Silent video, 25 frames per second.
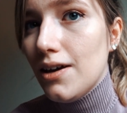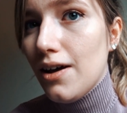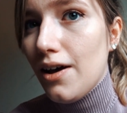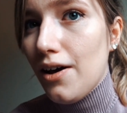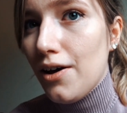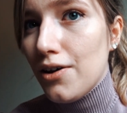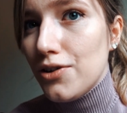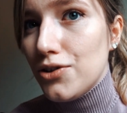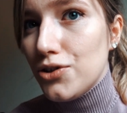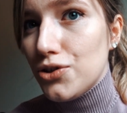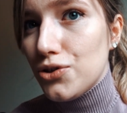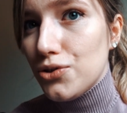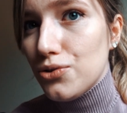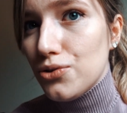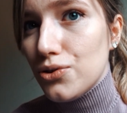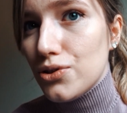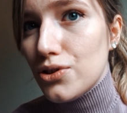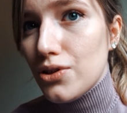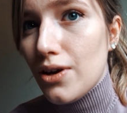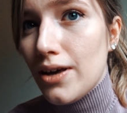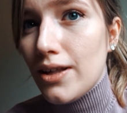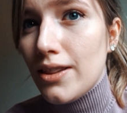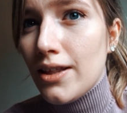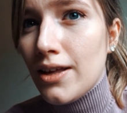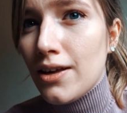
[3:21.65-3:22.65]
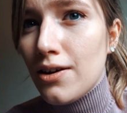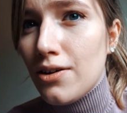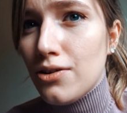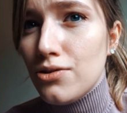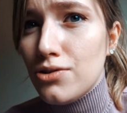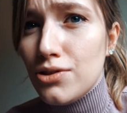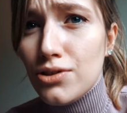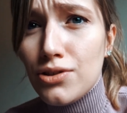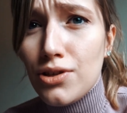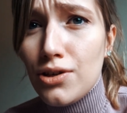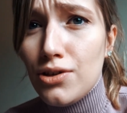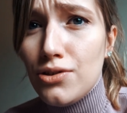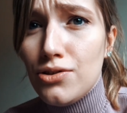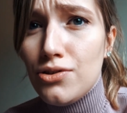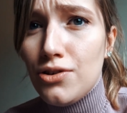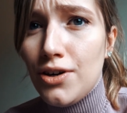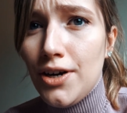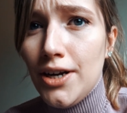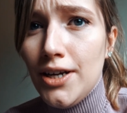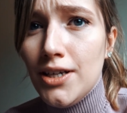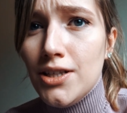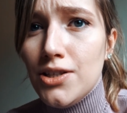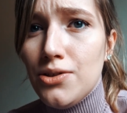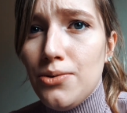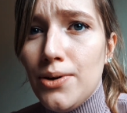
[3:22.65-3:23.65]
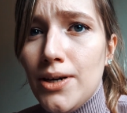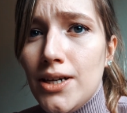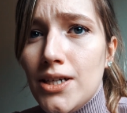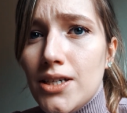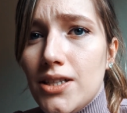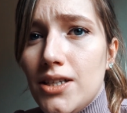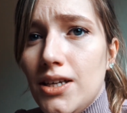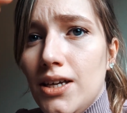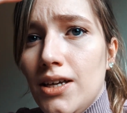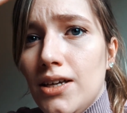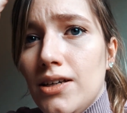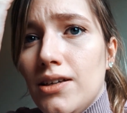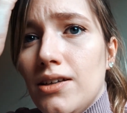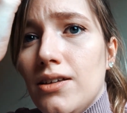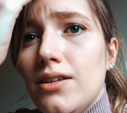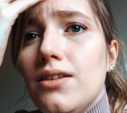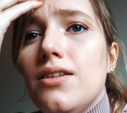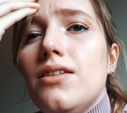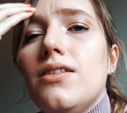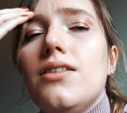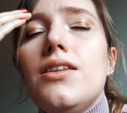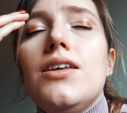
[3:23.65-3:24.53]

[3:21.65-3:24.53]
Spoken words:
unsure, so I think I'll just go straight into editing